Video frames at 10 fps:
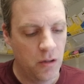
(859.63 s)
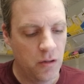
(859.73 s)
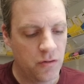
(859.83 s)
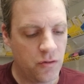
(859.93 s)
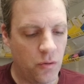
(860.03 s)

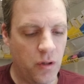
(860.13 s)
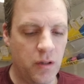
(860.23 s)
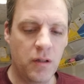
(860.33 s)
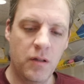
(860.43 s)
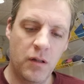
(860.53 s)
So
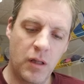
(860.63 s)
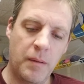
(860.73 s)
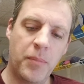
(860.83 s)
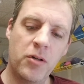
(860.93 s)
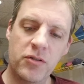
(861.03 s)
then
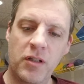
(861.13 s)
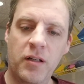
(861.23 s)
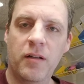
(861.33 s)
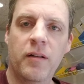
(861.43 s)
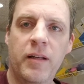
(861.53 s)
that person in
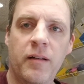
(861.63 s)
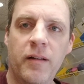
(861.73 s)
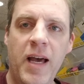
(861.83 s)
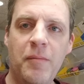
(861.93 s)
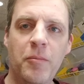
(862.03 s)
the
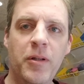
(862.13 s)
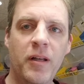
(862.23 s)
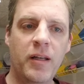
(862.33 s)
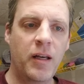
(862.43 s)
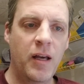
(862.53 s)
lab will be
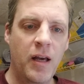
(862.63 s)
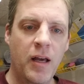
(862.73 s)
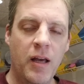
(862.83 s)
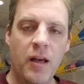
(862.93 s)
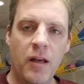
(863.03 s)
like,
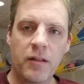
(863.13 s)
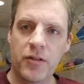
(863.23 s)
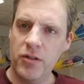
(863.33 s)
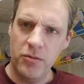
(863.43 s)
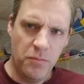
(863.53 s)
"Do
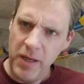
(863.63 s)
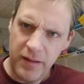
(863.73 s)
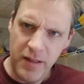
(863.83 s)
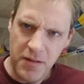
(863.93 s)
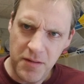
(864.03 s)
you make
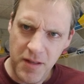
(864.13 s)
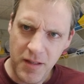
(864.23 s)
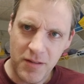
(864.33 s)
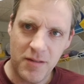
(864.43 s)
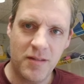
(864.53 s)
these
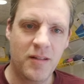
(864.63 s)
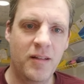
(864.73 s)
things?